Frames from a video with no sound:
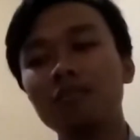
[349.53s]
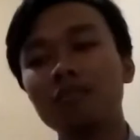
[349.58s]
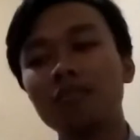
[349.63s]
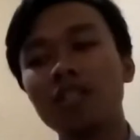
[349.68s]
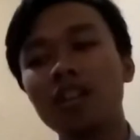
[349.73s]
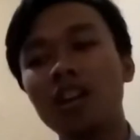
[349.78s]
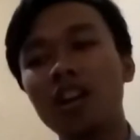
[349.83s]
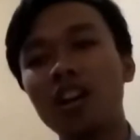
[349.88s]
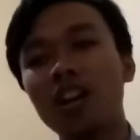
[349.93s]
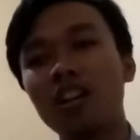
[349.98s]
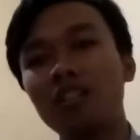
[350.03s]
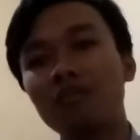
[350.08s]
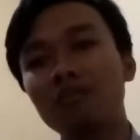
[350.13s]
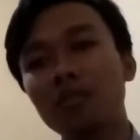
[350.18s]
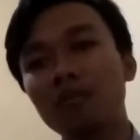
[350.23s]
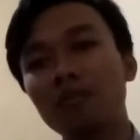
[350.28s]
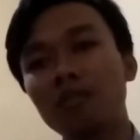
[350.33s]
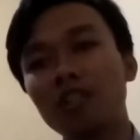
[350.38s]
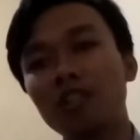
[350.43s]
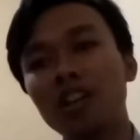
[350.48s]

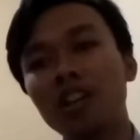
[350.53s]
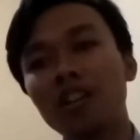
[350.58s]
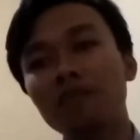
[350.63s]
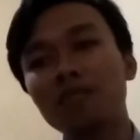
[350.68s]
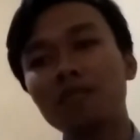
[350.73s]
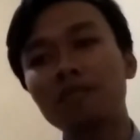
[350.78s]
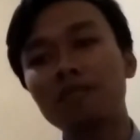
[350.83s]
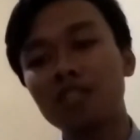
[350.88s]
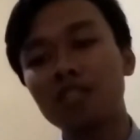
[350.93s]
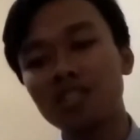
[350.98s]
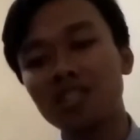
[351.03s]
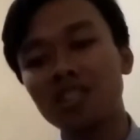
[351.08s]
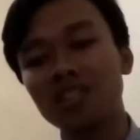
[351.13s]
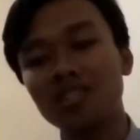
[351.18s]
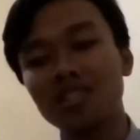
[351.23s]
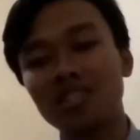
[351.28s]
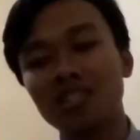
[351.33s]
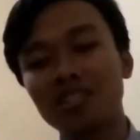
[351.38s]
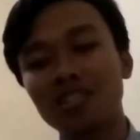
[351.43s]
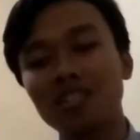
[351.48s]
I have the
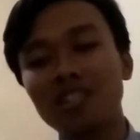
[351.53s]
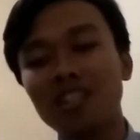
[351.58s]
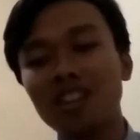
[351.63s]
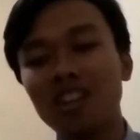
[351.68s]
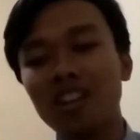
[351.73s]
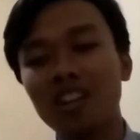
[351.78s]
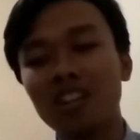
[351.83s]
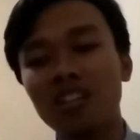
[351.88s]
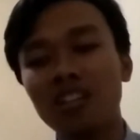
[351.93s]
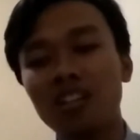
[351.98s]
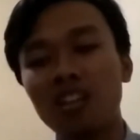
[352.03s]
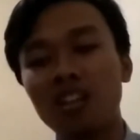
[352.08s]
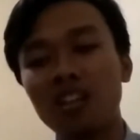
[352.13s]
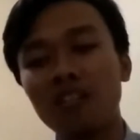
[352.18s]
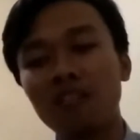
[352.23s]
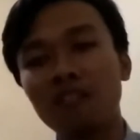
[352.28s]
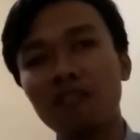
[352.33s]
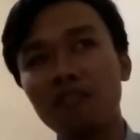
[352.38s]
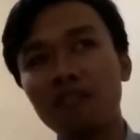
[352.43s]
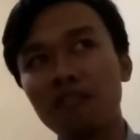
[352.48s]
presentation, and I
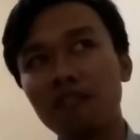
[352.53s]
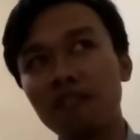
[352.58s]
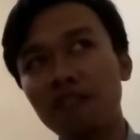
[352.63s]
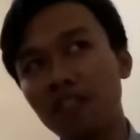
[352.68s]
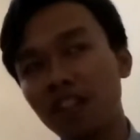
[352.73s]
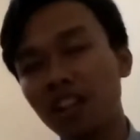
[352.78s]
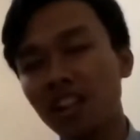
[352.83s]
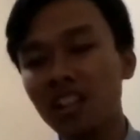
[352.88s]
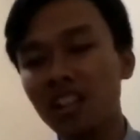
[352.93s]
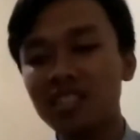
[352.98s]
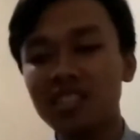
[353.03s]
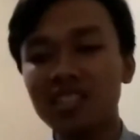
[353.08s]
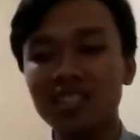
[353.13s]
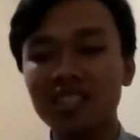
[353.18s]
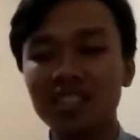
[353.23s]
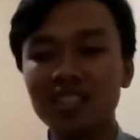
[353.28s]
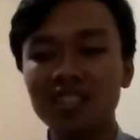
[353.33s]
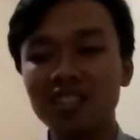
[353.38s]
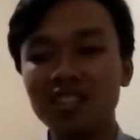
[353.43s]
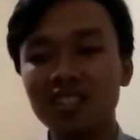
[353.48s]
felt
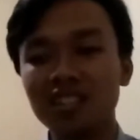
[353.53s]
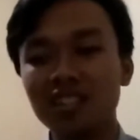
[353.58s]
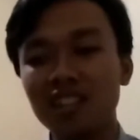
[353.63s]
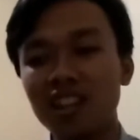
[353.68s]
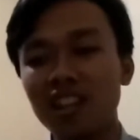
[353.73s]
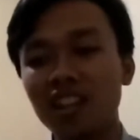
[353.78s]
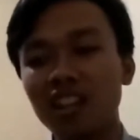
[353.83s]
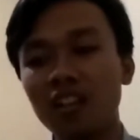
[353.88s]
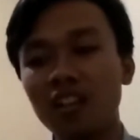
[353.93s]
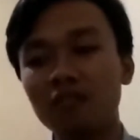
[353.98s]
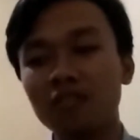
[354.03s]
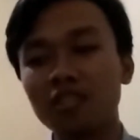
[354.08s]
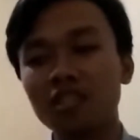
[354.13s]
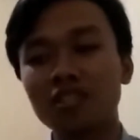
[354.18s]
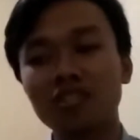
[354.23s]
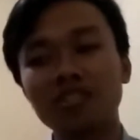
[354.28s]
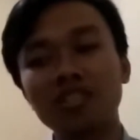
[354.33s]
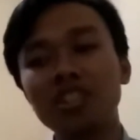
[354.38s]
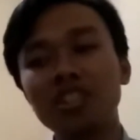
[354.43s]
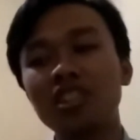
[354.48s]
like I was
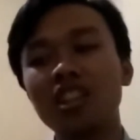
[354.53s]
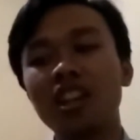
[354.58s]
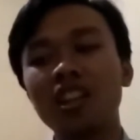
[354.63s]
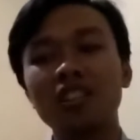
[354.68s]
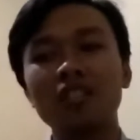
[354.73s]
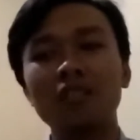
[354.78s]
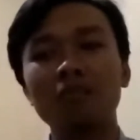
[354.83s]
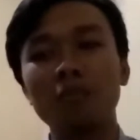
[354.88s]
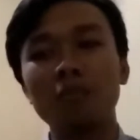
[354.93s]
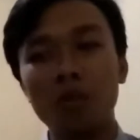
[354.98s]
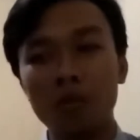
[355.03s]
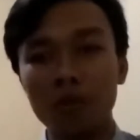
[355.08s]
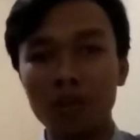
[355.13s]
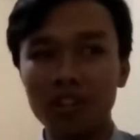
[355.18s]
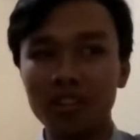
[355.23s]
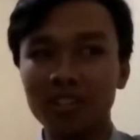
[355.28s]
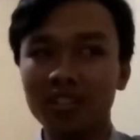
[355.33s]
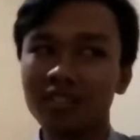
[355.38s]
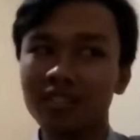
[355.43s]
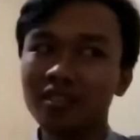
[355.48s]
great at the moment.
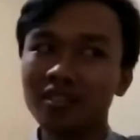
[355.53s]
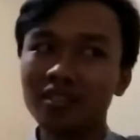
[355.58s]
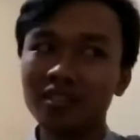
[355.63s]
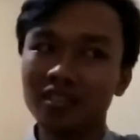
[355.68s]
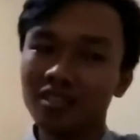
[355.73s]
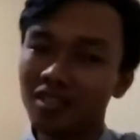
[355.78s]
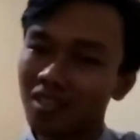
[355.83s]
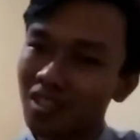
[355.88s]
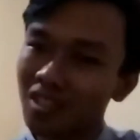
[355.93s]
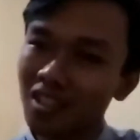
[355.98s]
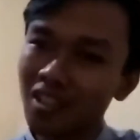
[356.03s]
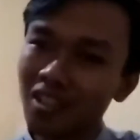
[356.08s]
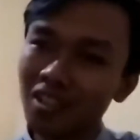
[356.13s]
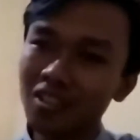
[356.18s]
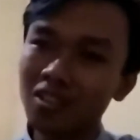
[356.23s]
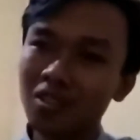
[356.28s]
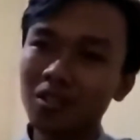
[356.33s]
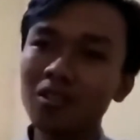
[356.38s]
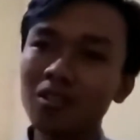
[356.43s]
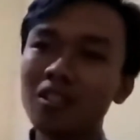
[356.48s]
I think
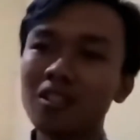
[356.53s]
so.